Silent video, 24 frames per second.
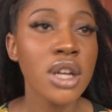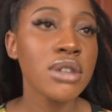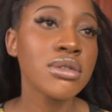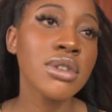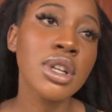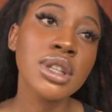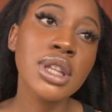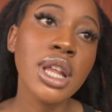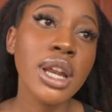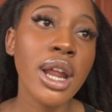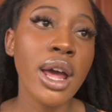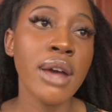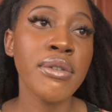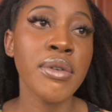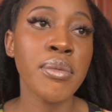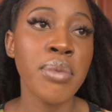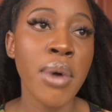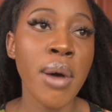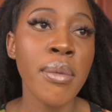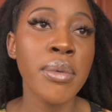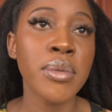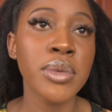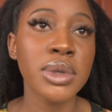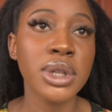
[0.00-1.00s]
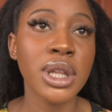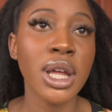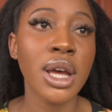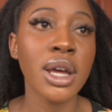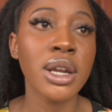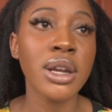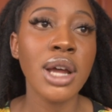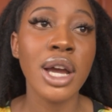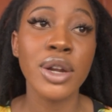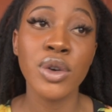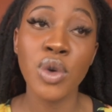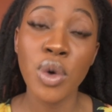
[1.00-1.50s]
Not that I have a problem with
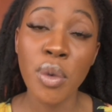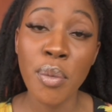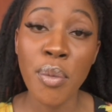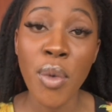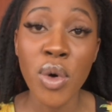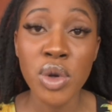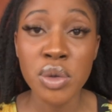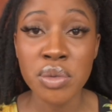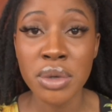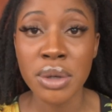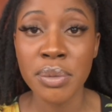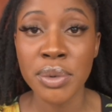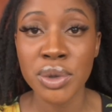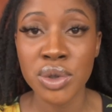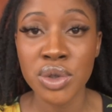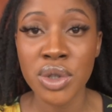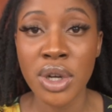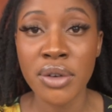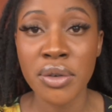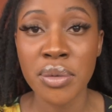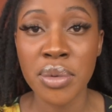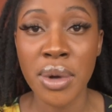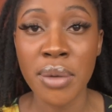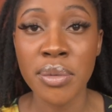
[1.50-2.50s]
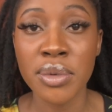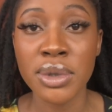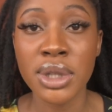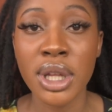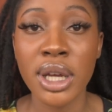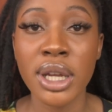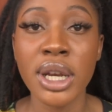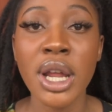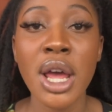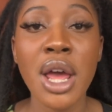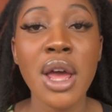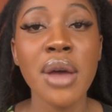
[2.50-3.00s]
that. I know most people do have a problem with
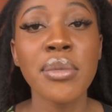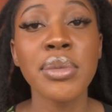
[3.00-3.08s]
that,